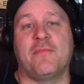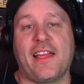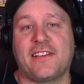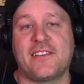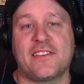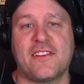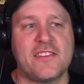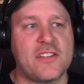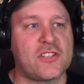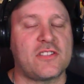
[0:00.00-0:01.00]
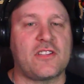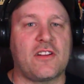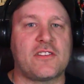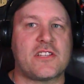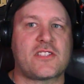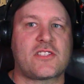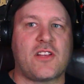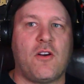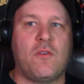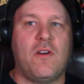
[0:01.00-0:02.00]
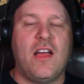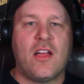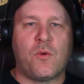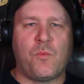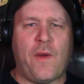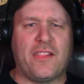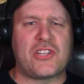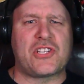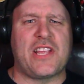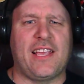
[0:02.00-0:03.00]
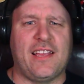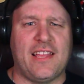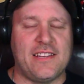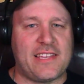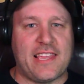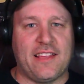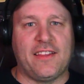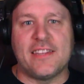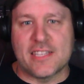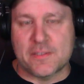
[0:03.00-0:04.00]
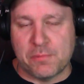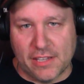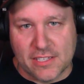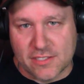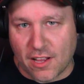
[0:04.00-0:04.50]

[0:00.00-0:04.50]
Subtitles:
Like, they're just so relishing in killing this police